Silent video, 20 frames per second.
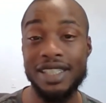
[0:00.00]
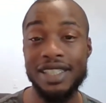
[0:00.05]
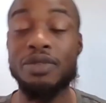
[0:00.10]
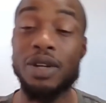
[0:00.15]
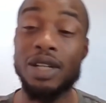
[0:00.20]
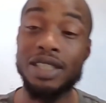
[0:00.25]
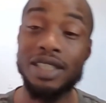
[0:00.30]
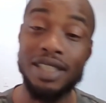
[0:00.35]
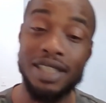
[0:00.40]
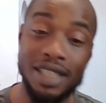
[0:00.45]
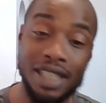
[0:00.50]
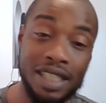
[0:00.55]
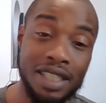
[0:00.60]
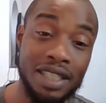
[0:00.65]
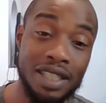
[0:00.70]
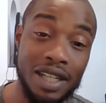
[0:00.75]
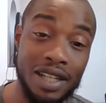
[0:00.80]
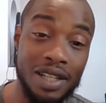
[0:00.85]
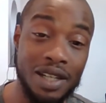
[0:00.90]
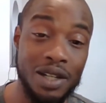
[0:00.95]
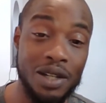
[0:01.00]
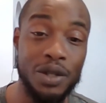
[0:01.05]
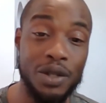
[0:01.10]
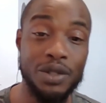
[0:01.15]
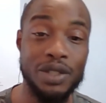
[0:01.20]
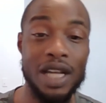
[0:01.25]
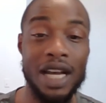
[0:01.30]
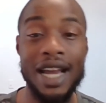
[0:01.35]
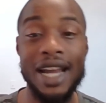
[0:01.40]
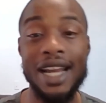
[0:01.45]
As far as this shirt
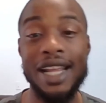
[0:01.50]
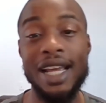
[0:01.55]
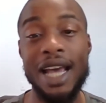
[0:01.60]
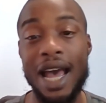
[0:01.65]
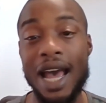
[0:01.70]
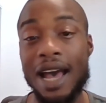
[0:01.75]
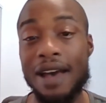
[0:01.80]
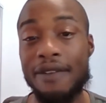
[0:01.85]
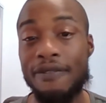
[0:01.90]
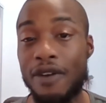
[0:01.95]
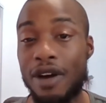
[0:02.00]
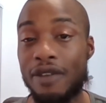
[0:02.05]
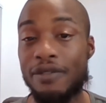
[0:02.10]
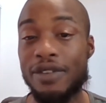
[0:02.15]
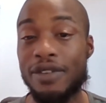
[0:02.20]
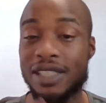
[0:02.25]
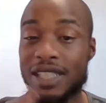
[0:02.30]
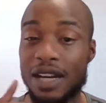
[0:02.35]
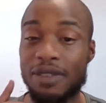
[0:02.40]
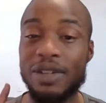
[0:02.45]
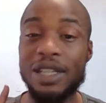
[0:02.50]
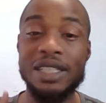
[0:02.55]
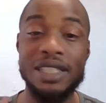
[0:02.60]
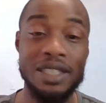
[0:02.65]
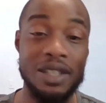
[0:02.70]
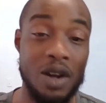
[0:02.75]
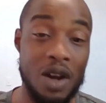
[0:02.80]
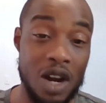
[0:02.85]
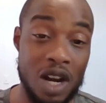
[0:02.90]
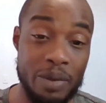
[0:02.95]
goes, I got it half off at
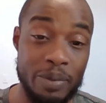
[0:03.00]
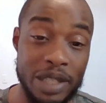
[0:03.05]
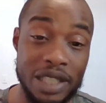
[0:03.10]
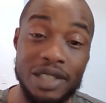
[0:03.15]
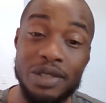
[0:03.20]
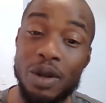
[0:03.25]
Salvation Army,